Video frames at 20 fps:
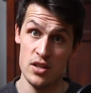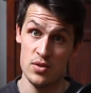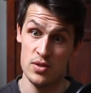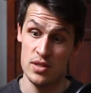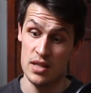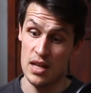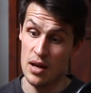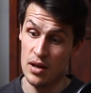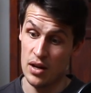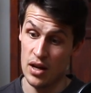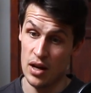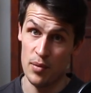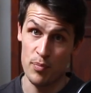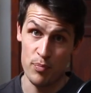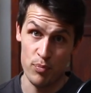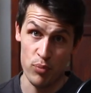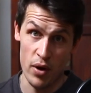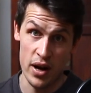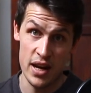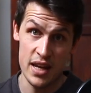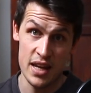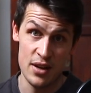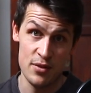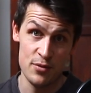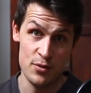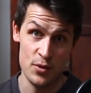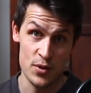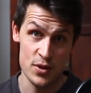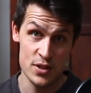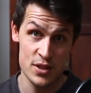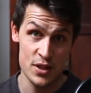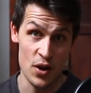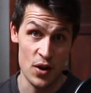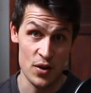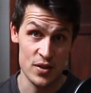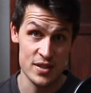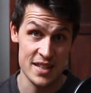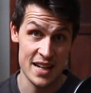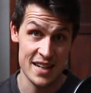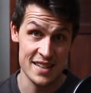you'll see that kind of braking force
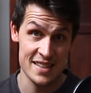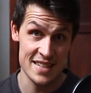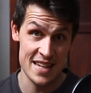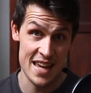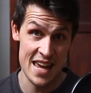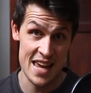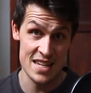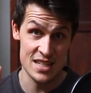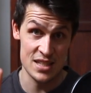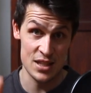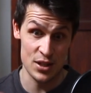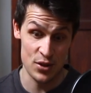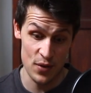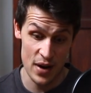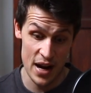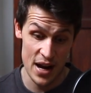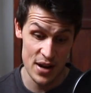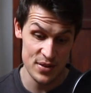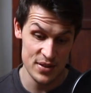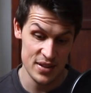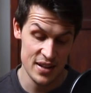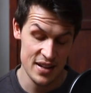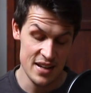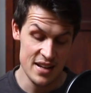contact as it hits the ground.